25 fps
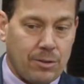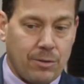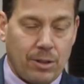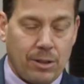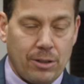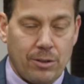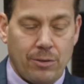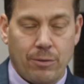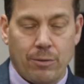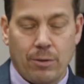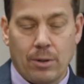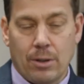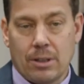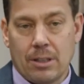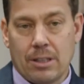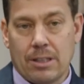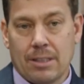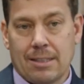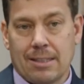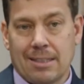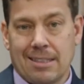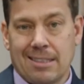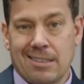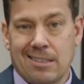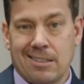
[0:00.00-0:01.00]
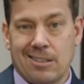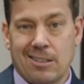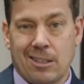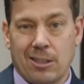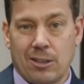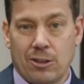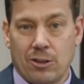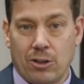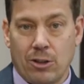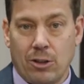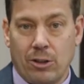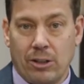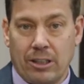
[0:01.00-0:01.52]
As far as
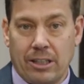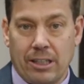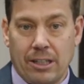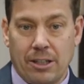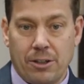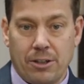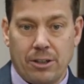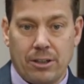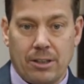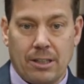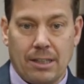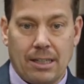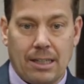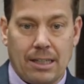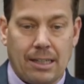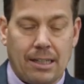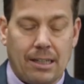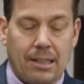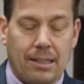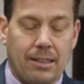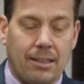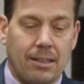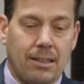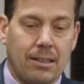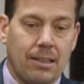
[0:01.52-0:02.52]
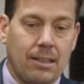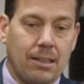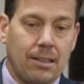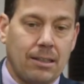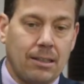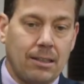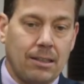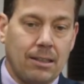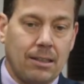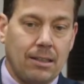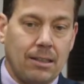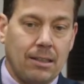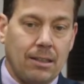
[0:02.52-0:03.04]
consolidation, I think
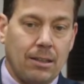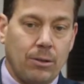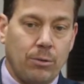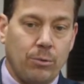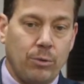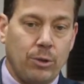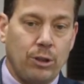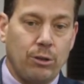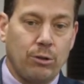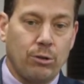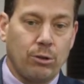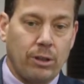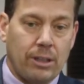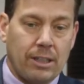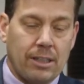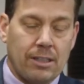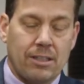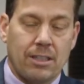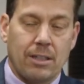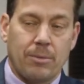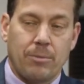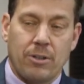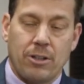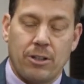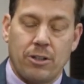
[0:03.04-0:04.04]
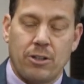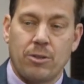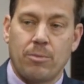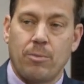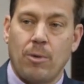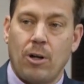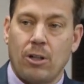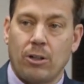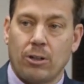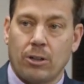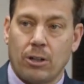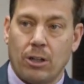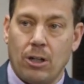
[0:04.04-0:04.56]
when you look at some of the
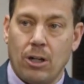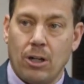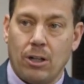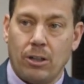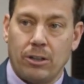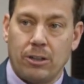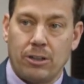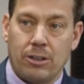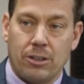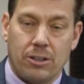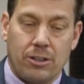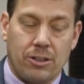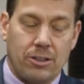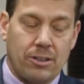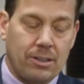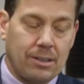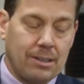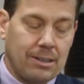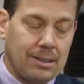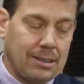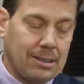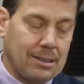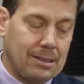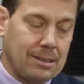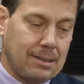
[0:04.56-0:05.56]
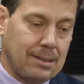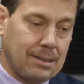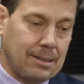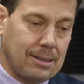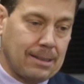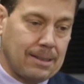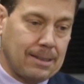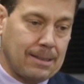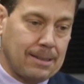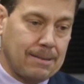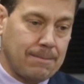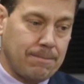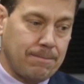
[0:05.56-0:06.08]
smaller colleges and
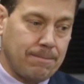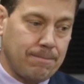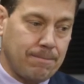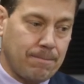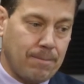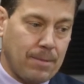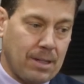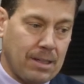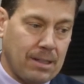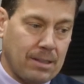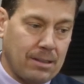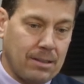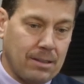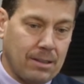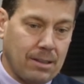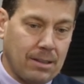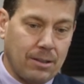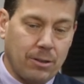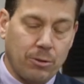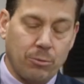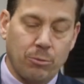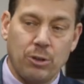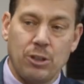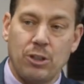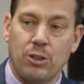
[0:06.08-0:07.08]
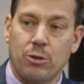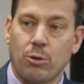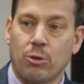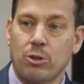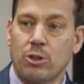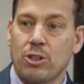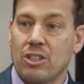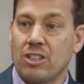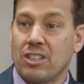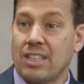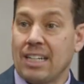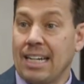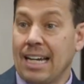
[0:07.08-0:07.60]
the
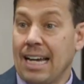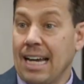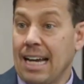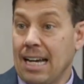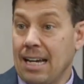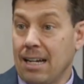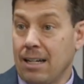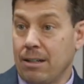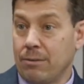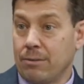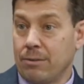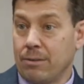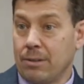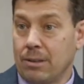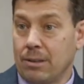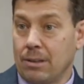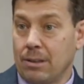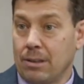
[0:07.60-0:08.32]
resources they have